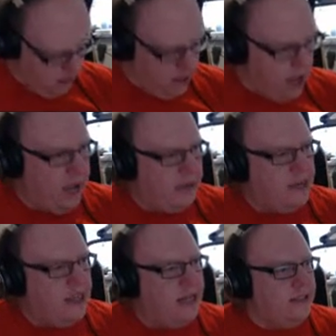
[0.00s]
I
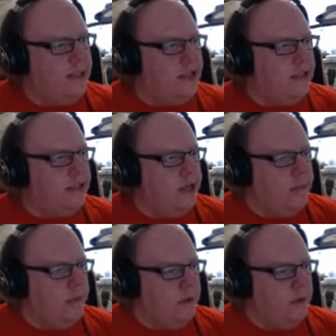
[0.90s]
understand that they
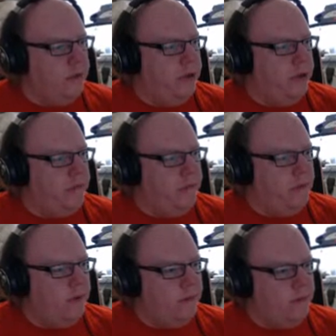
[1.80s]
probably wouldn't be good
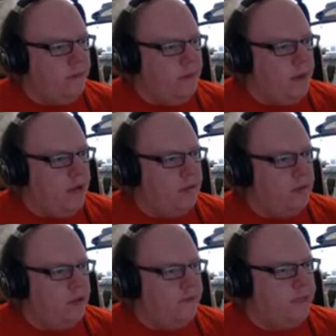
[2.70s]
from my
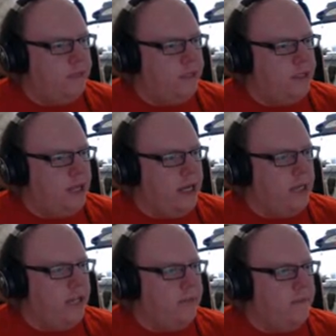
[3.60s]
point of view, but,
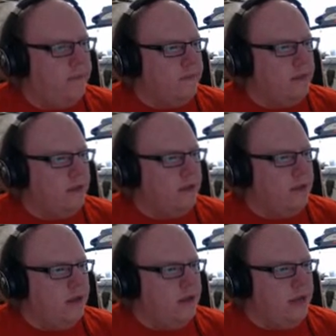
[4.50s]
like
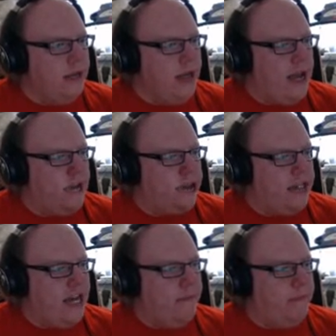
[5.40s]
extra
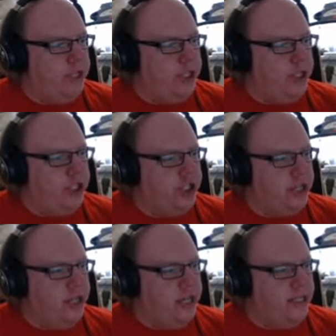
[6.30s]
damage
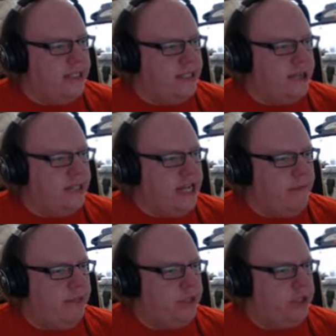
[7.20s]
is extra
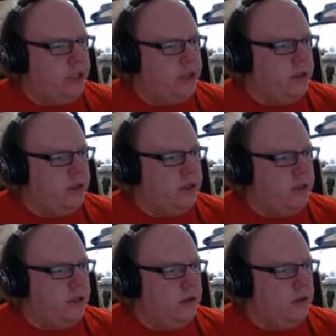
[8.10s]
damage.
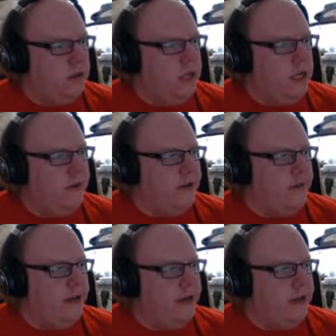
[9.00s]
Even if
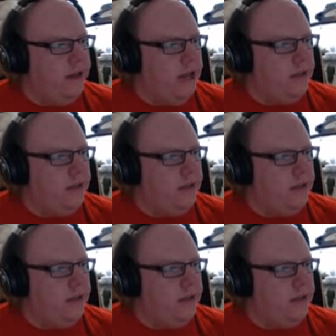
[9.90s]
they, like...